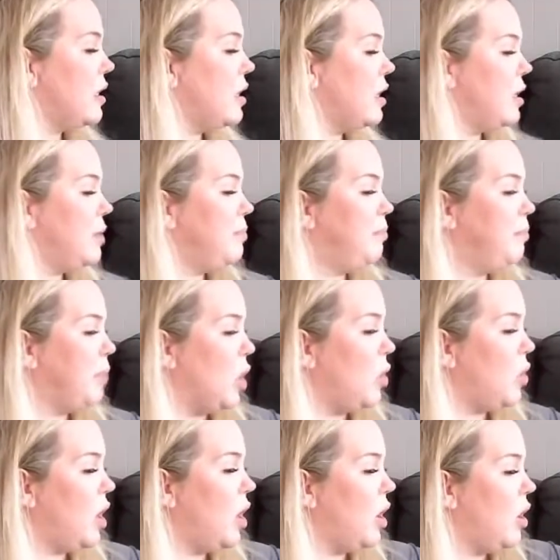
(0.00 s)
the
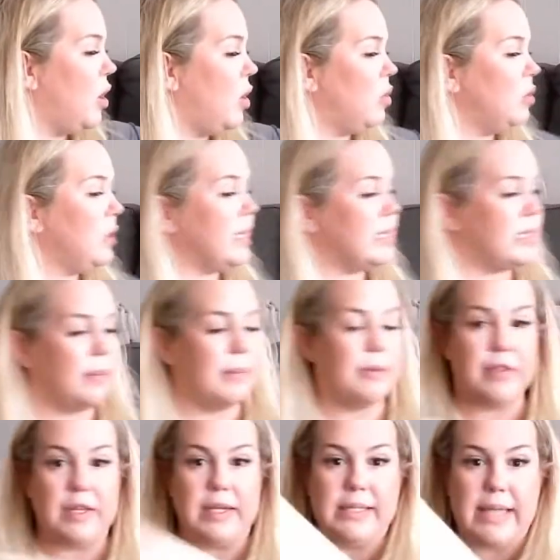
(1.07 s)
boho, like some
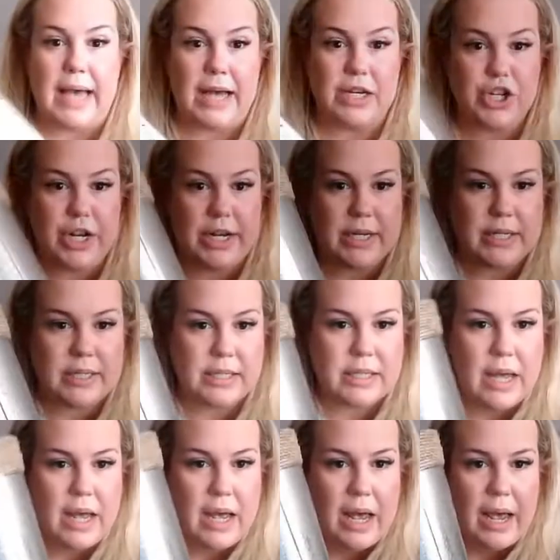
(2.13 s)
of these
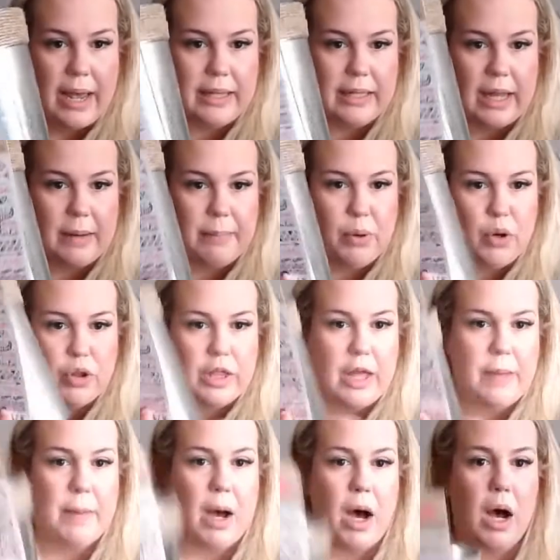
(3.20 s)
edgings, and like put
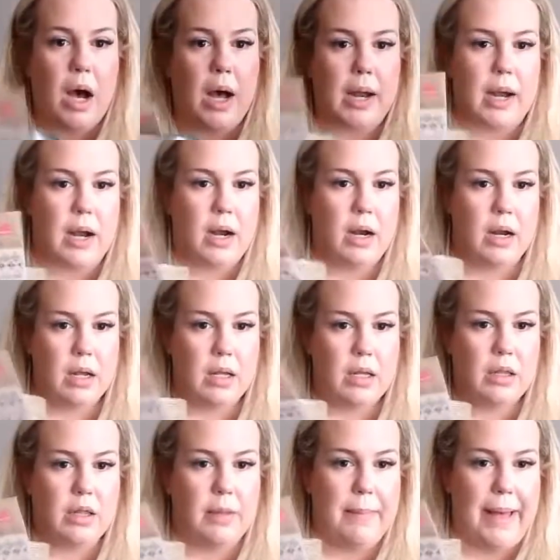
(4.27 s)
them on
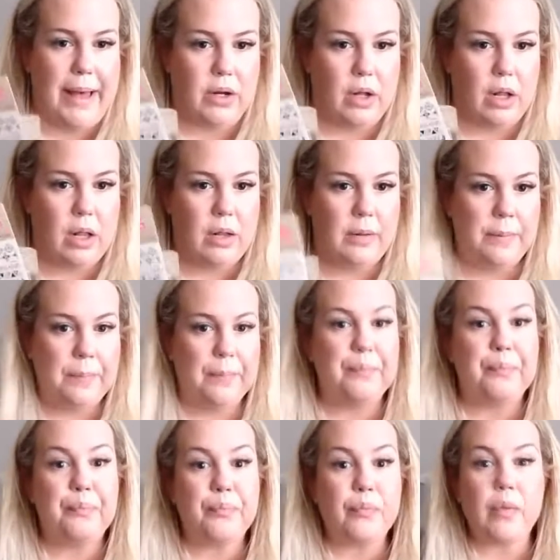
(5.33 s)
the metal.
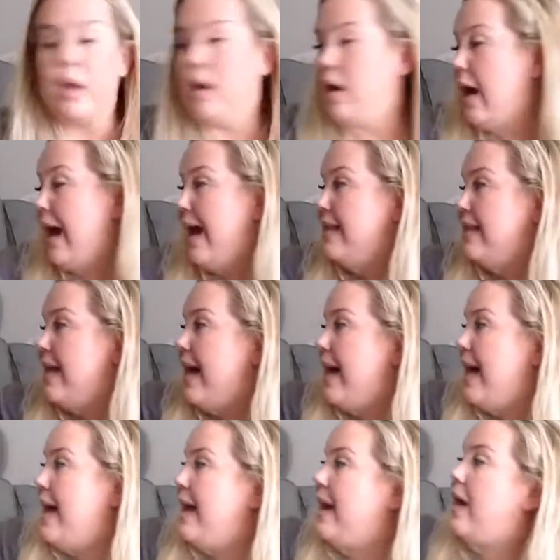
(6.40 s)
And
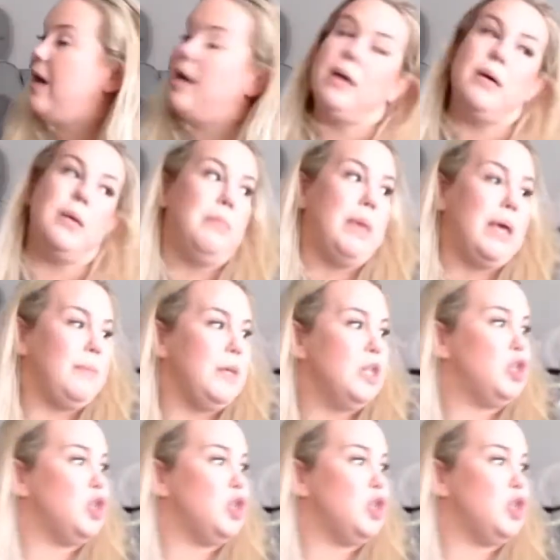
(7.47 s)
then maybe